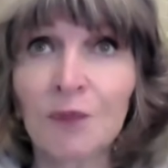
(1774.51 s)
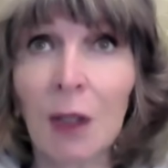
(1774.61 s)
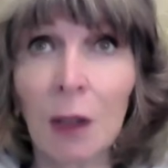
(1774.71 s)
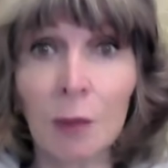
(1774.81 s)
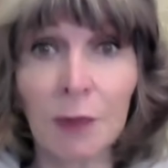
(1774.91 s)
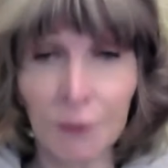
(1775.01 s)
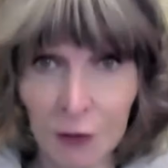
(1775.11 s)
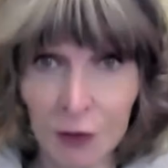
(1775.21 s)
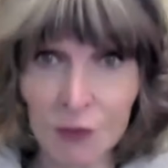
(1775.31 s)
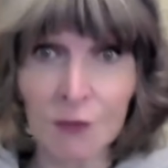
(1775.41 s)
But for
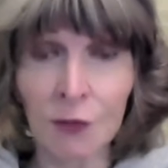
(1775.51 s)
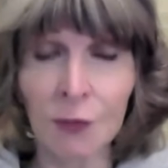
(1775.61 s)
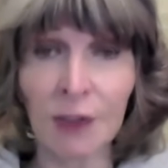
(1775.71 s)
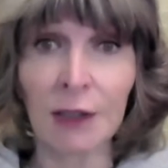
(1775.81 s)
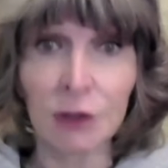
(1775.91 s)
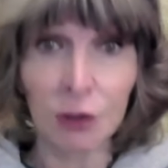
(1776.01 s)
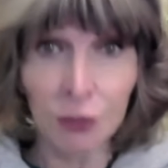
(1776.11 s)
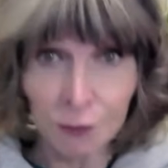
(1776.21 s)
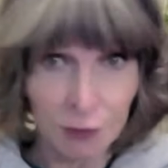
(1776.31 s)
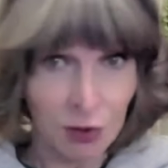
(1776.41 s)
those of you, again,
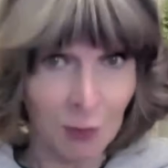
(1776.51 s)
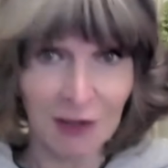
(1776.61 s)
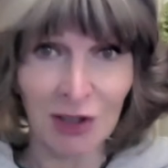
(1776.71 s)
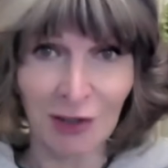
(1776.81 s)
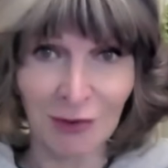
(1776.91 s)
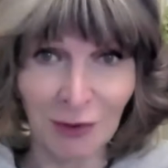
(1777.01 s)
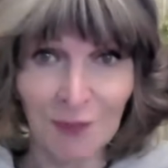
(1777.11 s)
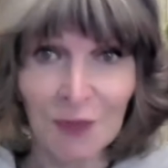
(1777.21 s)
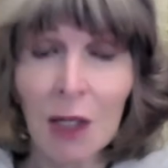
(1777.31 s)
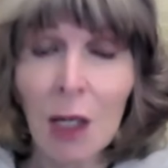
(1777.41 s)
new to my channel,